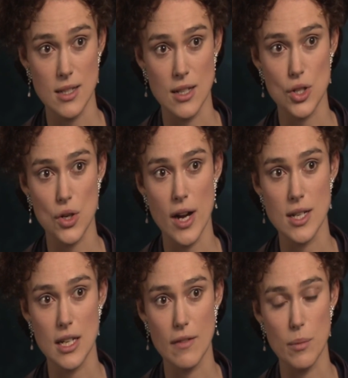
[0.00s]
and trying
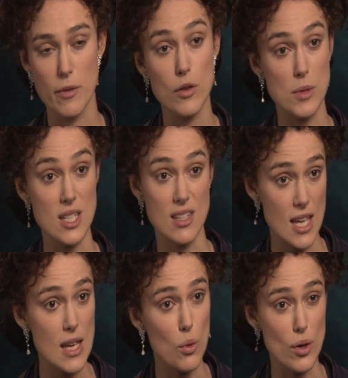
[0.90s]
to give the performances that
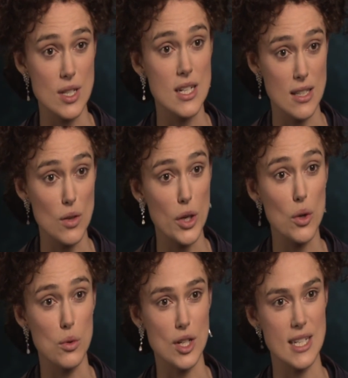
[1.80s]
he wanted and that we
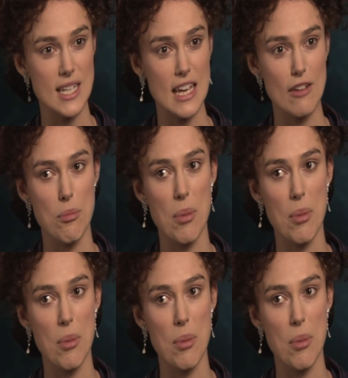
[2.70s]
all wanted to give,